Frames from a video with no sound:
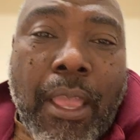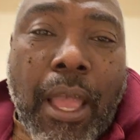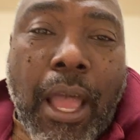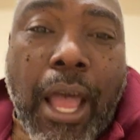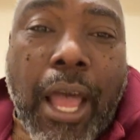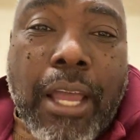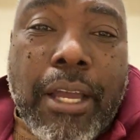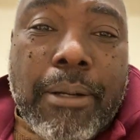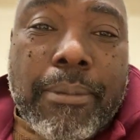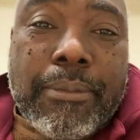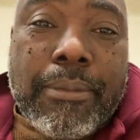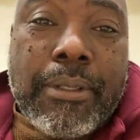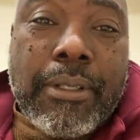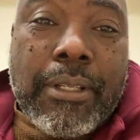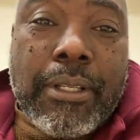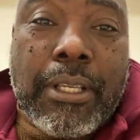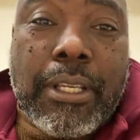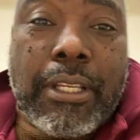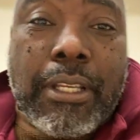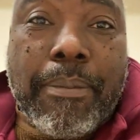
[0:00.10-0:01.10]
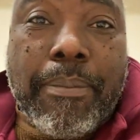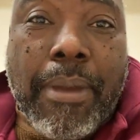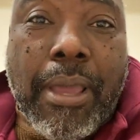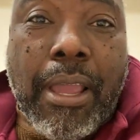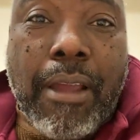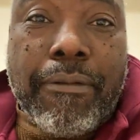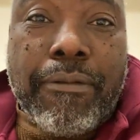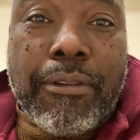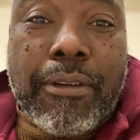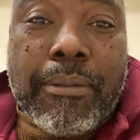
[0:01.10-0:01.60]
how I'm in the
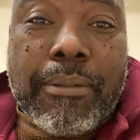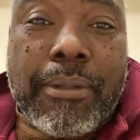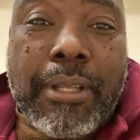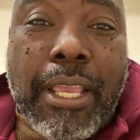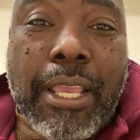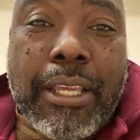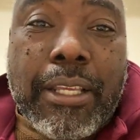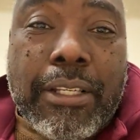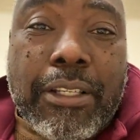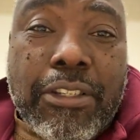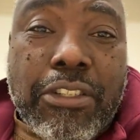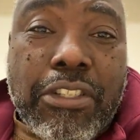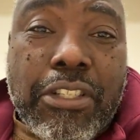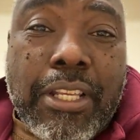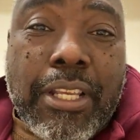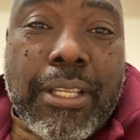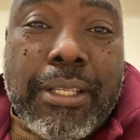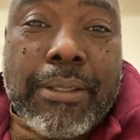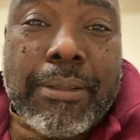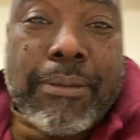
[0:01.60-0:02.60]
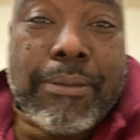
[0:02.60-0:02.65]
bathroom taking a shit